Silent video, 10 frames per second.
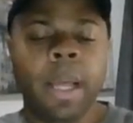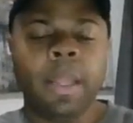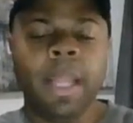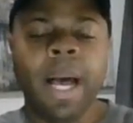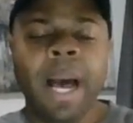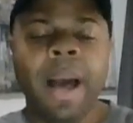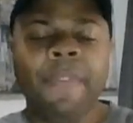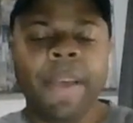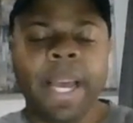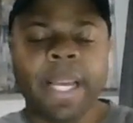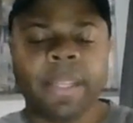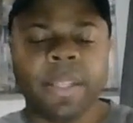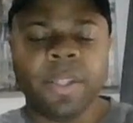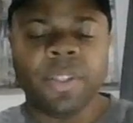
Love is